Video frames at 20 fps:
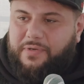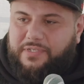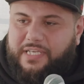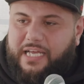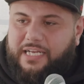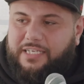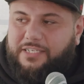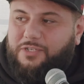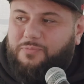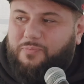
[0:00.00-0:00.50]

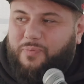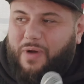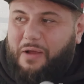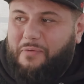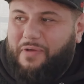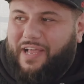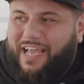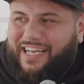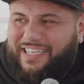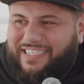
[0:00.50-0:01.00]
percent. Just pray
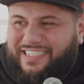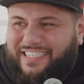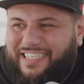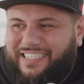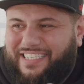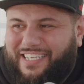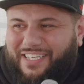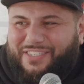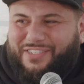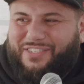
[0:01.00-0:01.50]
we get a
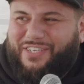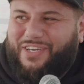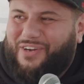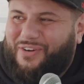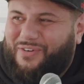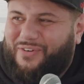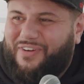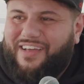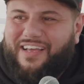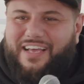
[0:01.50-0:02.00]
season
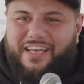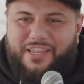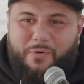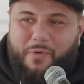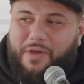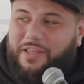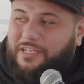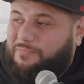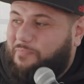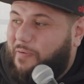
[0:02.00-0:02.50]
two. Season
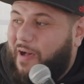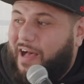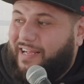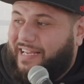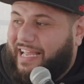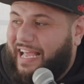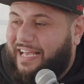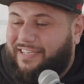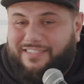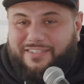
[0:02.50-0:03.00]
the way this
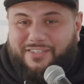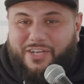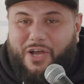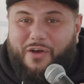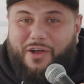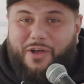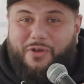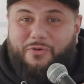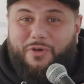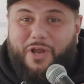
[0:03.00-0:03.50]
podcast is
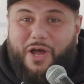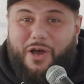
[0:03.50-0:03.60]
going, who